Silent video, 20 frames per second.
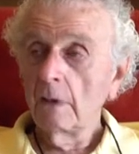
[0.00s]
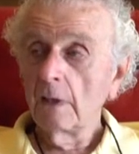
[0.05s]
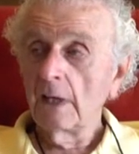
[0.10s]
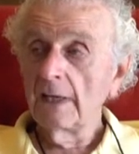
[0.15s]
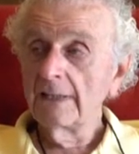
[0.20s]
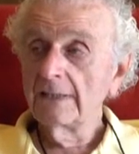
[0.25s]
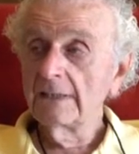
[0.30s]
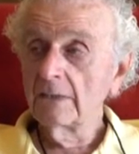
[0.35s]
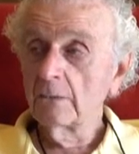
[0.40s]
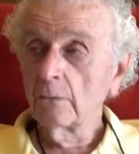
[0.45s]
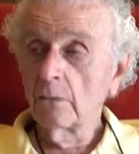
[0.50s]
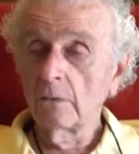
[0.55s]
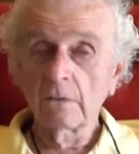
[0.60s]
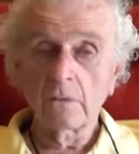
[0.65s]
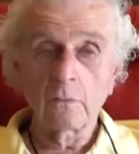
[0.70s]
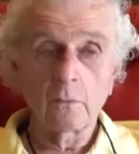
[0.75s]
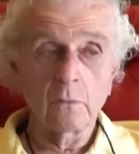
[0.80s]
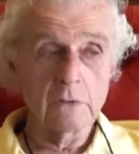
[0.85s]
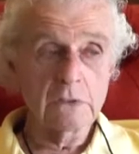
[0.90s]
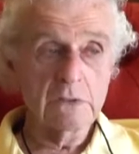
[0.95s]
I did all the
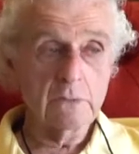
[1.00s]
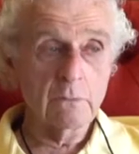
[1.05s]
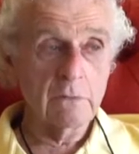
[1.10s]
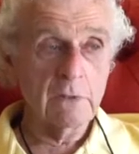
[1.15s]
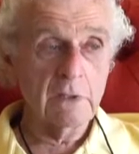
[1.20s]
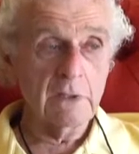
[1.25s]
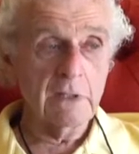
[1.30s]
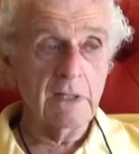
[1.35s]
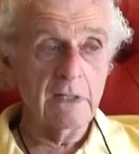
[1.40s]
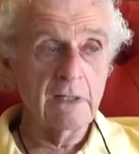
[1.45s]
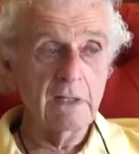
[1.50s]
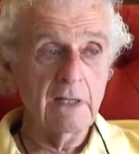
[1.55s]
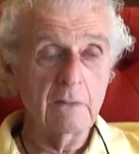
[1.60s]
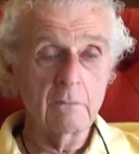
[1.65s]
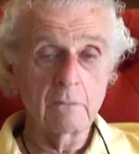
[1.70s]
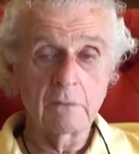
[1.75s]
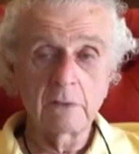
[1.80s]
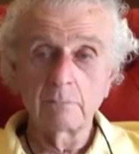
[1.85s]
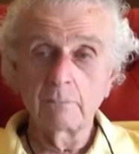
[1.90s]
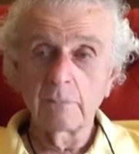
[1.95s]
coursework, I think,
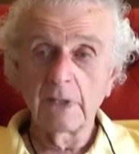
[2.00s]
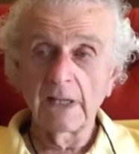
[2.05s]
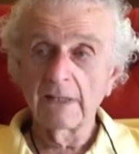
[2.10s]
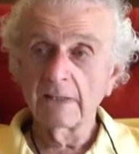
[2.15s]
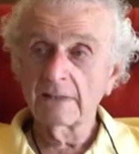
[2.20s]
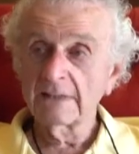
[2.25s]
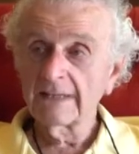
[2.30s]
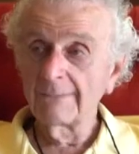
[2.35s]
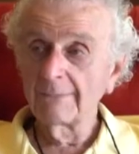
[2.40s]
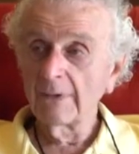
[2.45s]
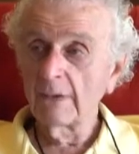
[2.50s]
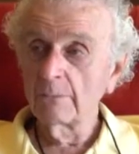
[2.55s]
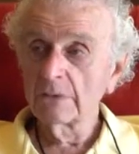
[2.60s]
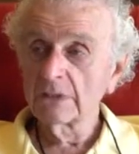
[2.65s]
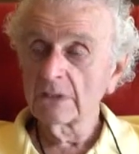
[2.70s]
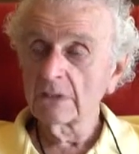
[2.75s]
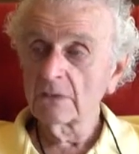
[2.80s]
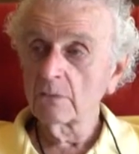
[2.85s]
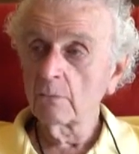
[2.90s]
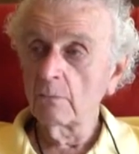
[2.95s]
by the time I
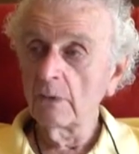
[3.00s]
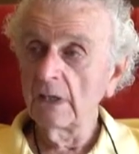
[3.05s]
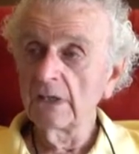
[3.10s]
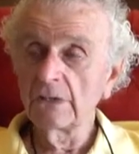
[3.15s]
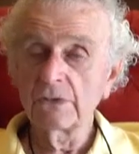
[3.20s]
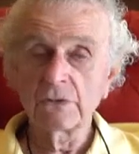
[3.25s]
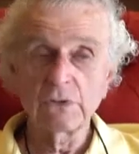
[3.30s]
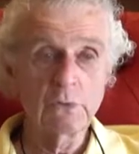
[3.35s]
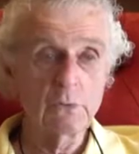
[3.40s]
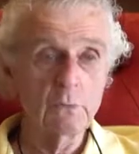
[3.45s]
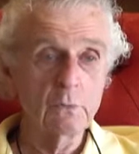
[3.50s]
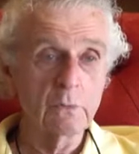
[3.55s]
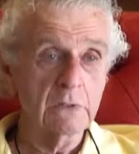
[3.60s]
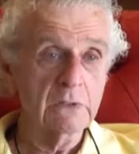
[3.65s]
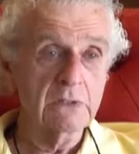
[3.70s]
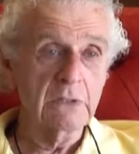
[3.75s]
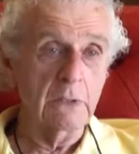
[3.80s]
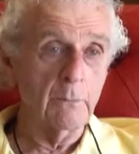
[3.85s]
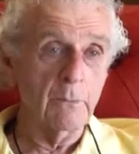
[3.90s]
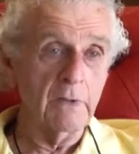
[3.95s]
was 22 or
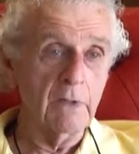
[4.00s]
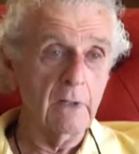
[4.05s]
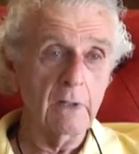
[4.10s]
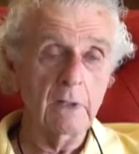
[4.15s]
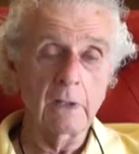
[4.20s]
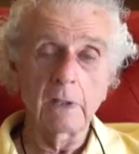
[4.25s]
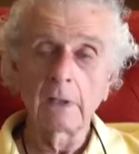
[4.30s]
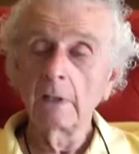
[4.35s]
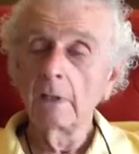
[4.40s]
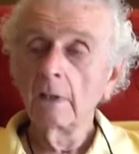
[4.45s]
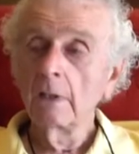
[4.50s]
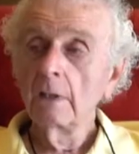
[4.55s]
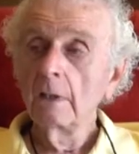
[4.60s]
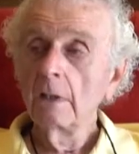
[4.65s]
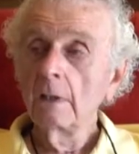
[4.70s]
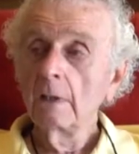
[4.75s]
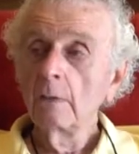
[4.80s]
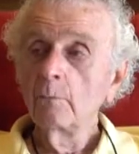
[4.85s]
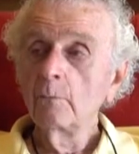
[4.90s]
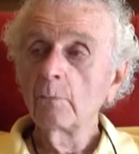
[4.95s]
something,
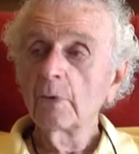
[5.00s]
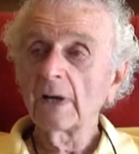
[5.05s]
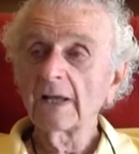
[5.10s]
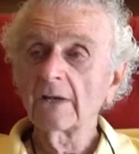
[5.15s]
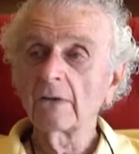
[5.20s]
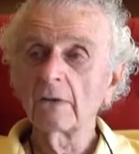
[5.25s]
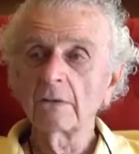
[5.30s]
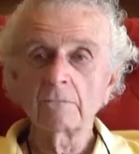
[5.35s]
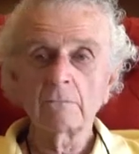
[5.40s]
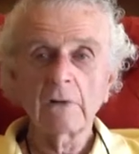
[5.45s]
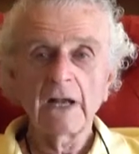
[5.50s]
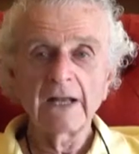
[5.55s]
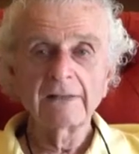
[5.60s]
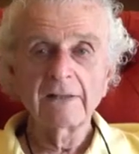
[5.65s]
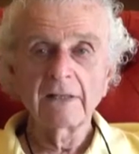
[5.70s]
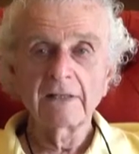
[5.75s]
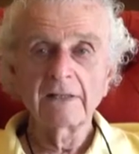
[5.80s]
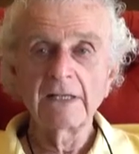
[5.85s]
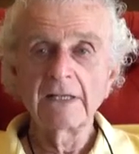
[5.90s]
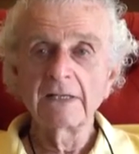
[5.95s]
but I couldn't write
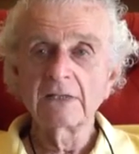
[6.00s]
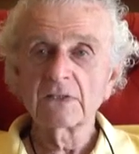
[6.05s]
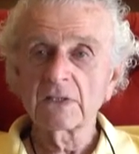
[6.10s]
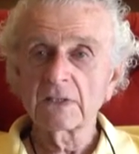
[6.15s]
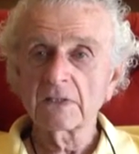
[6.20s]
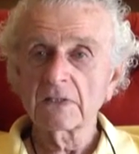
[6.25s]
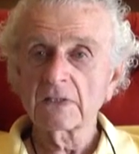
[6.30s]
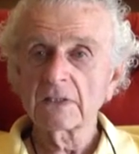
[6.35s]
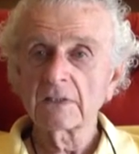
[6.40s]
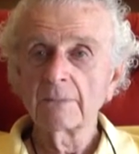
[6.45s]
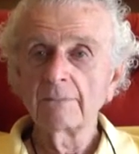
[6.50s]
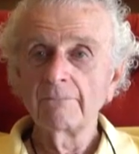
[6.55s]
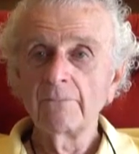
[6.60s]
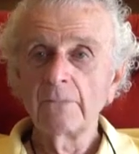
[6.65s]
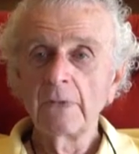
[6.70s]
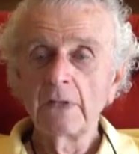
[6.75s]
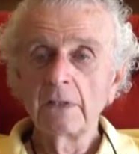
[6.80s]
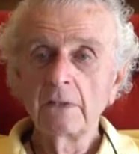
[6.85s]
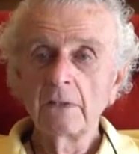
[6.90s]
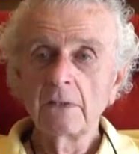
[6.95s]
the thesis.
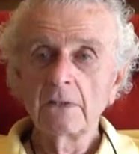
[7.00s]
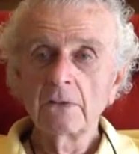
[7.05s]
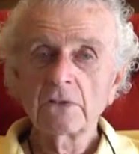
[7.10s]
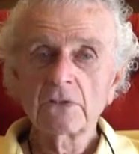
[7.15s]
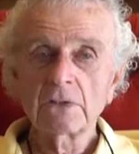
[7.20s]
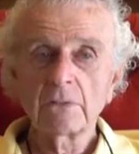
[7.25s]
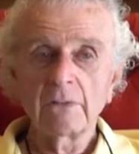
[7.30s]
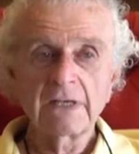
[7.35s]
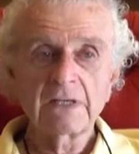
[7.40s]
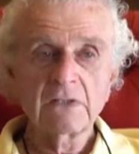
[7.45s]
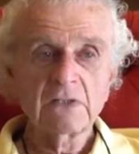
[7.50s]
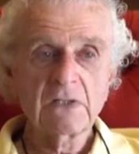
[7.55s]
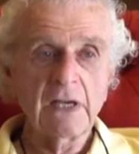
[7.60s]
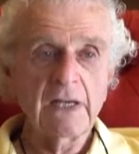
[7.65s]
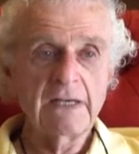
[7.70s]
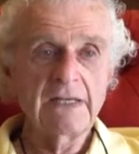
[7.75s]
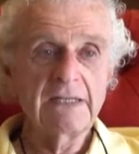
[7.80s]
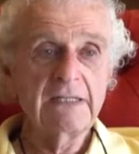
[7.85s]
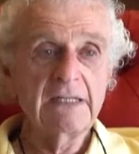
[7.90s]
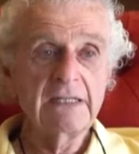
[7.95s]
So I
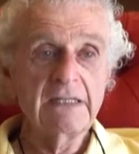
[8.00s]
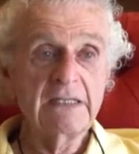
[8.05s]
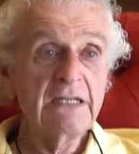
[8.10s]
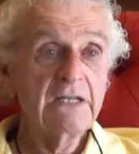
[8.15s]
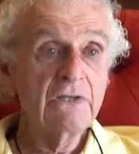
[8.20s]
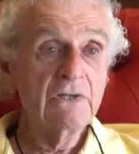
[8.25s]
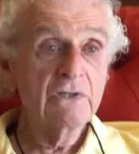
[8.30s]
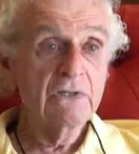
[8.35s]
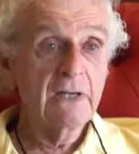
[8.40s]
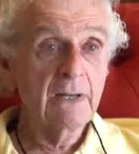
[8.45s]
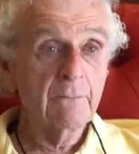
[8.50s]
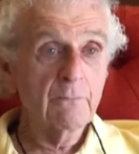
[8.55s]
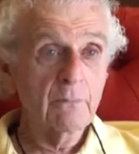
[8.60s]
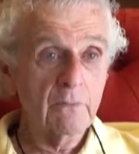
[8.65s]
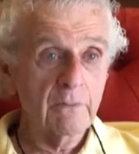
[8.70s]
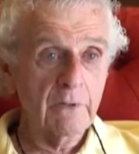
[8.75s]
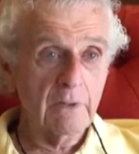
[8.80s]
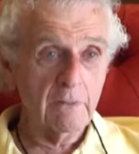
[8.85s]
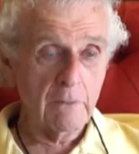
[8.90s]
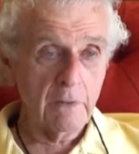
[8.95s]
decided to teach
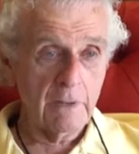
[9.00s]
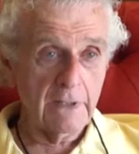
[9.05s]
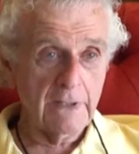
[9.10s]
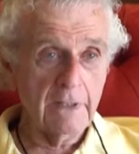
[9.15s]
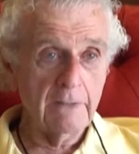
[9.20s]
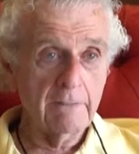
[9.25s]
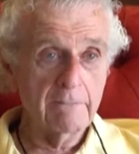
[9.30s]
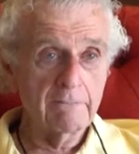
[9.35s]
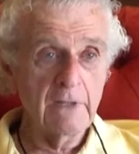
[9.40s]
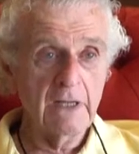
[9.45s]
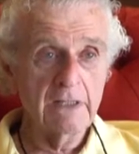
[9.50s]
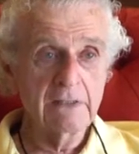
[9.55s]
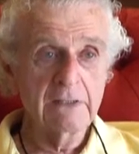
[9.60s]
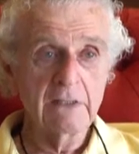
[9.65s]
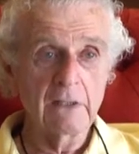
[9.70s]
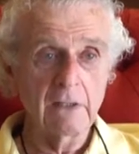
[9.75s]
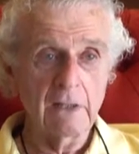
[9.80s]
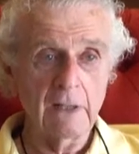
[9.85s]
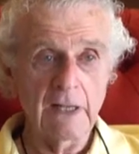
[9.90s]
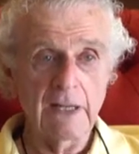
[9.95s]
temporarily
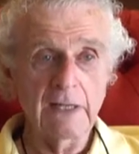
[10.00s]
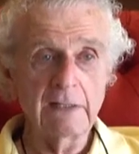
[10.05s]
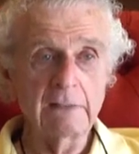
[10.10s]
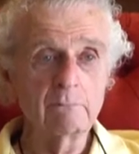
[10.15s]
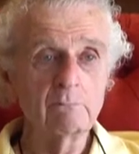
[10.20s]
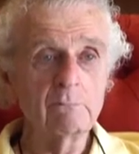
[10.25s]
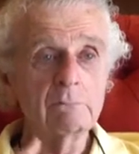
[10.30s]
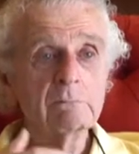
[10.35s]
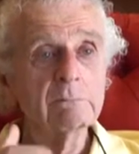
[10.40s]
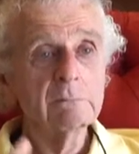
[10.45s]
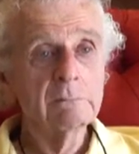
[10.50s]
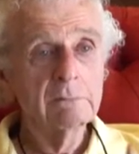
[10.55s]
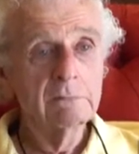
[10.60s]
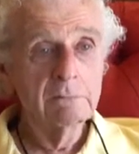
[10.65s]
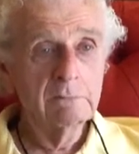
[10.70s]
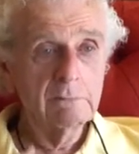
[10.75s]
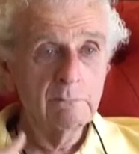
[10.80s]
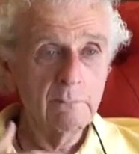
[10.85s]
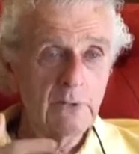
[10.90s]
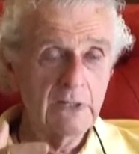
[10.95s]
until I
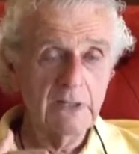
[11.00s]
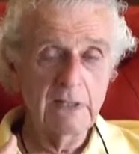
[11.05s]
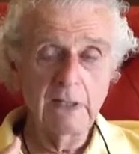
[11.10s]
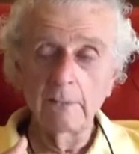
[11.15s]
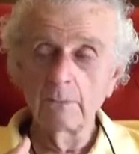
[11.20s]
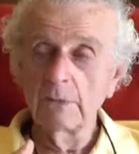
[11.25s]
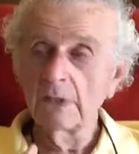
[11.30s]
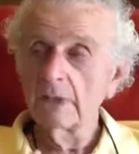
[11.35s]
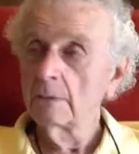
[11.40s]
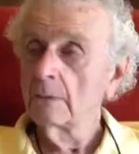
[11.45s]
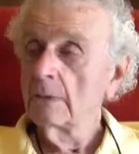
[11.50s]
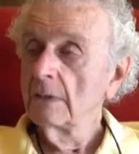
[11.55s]
became in.